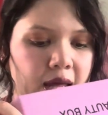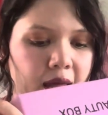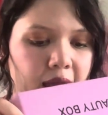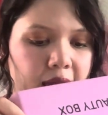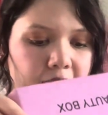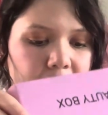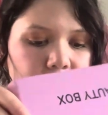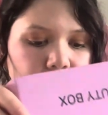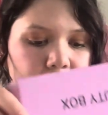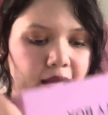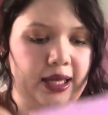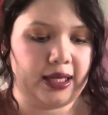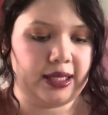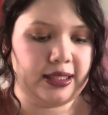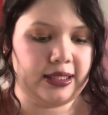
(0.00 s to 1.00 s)

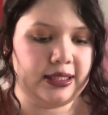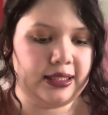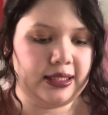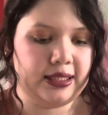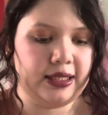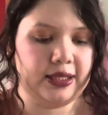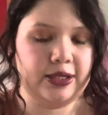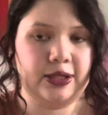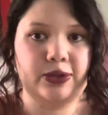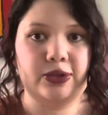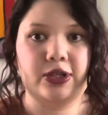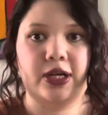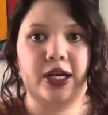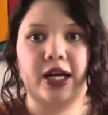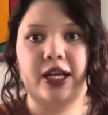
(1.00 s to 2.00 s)
And those
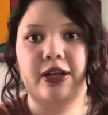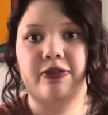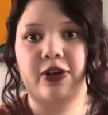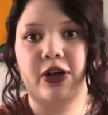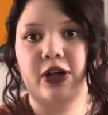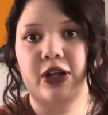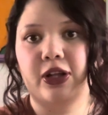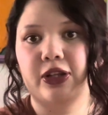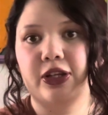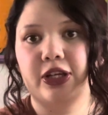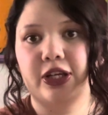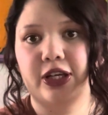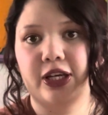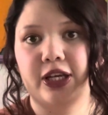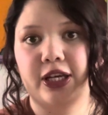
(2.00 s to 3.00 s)
are kind of all the
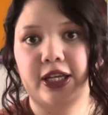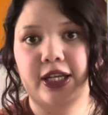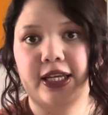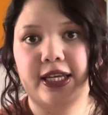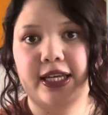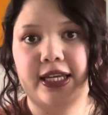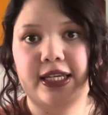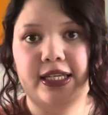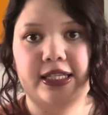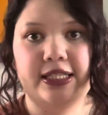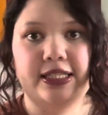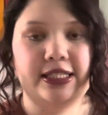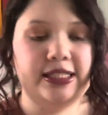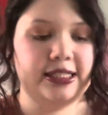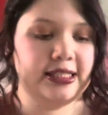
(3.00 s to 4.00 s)

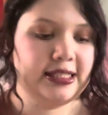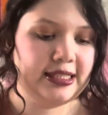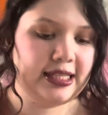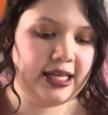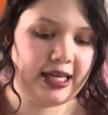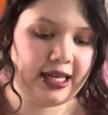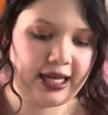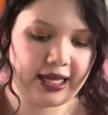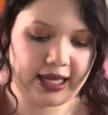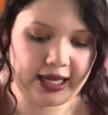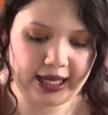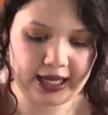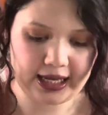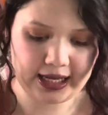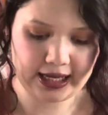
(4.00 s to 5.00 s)
goodies.
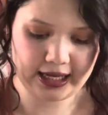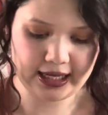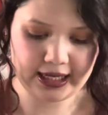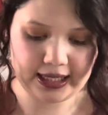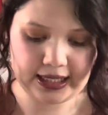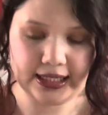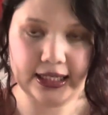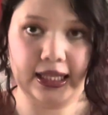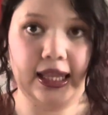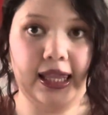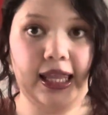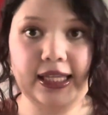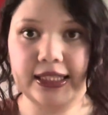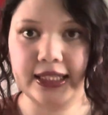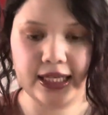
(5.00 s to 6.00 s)
And
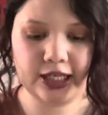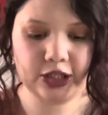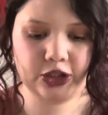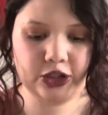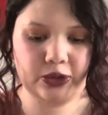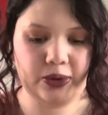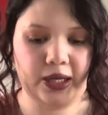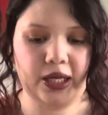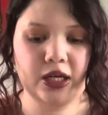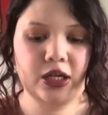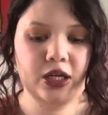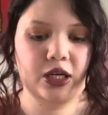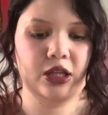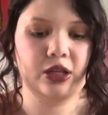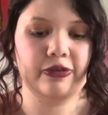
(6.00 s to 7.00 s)
let's get into it.
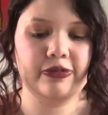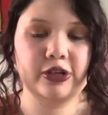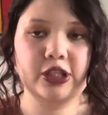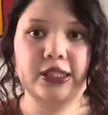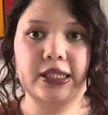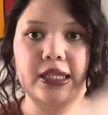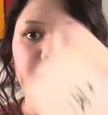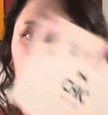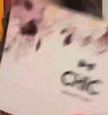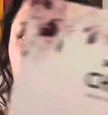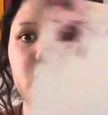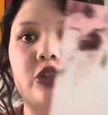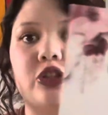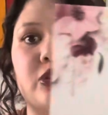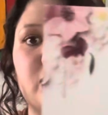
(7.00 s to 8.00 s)
The first thing is
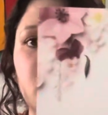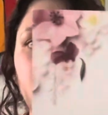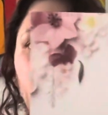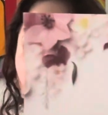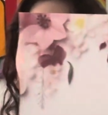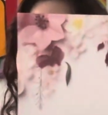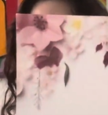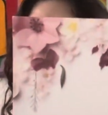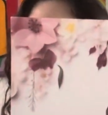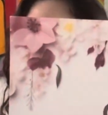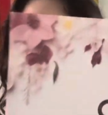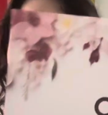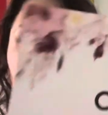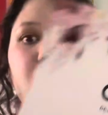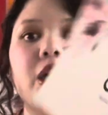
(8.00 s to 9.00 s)
there's this
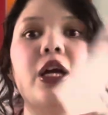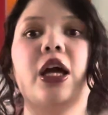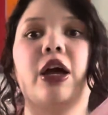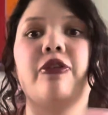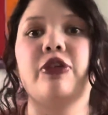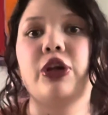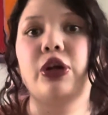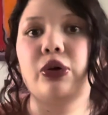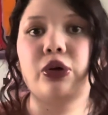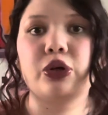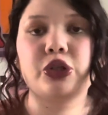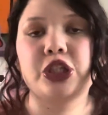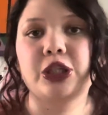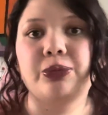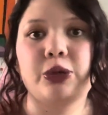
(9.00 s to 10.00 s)
card. If you don't know,
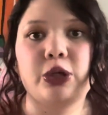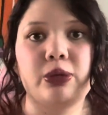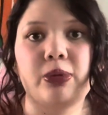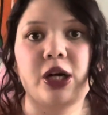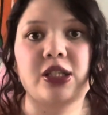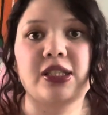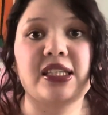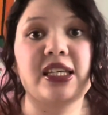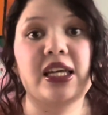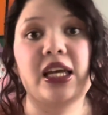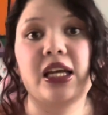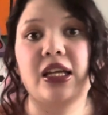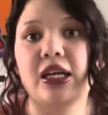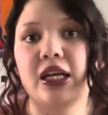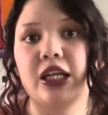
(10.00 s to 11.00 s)
Chic Beauty Box is a
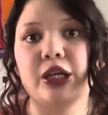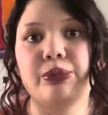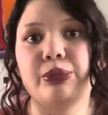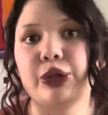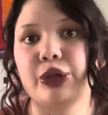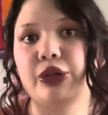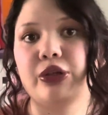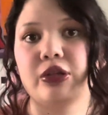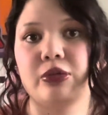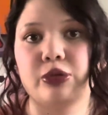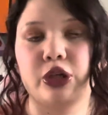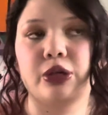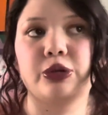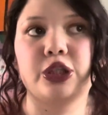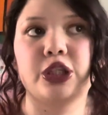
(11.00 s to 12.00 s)
Canadian beauty
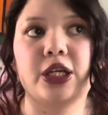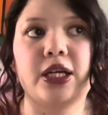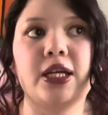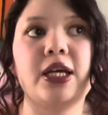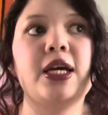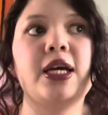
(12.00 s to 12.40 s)
subscription.